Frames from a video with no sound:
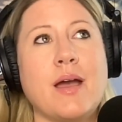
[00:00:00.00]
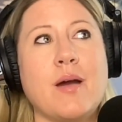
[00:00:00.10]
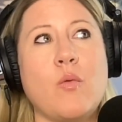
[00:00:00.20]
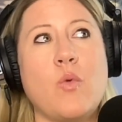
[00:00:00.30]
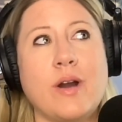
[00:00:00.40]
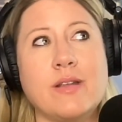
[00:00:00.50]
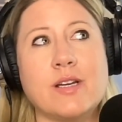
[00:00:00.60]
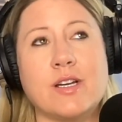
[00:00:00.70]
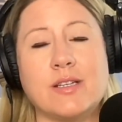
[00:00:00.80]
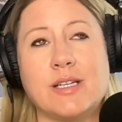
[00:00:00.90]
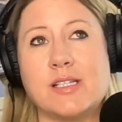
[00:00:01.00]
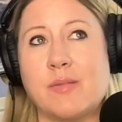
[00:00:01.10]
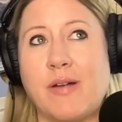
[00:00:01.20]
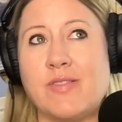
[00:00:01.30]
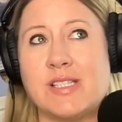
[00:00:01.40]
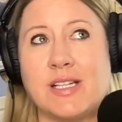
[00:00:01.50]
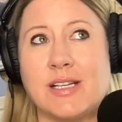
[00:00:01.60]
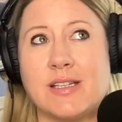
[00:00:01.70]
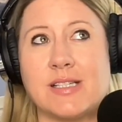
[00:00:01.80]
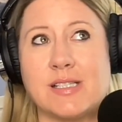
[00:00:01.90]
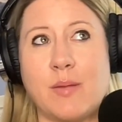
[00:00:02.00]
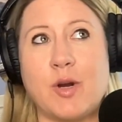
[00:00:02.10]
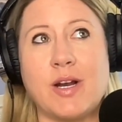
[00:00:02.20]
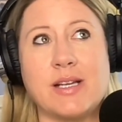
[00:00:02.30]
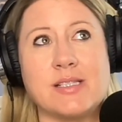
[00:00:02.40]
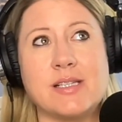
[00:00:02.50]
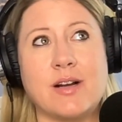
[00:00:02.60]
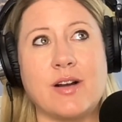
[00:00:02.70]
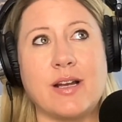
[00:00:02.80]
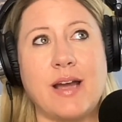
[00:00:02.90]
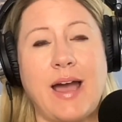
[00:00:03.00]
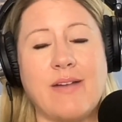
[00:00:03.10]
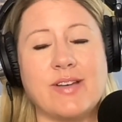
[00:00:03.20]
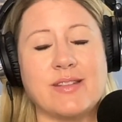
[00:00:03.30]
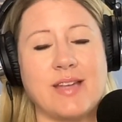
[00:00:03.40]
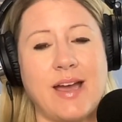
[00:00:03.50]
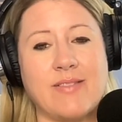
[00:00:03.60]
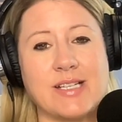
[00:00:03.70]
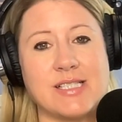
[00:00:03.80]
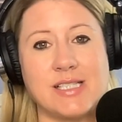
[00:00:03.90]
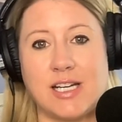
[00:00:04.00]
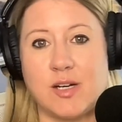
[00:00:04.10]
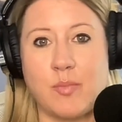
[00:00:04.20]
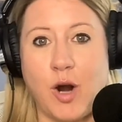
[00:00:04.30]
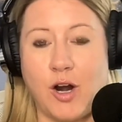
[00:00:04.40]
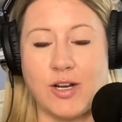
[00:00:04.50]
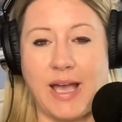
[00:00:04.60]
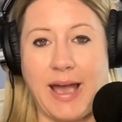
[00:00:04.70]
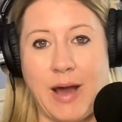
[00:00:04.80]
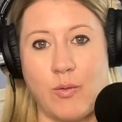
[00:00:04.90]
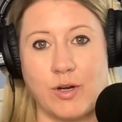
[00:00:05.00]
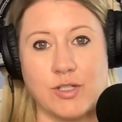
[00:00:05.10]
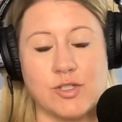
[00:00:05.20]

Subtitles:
one of the good things about visiting in the summer is they have extended park hours.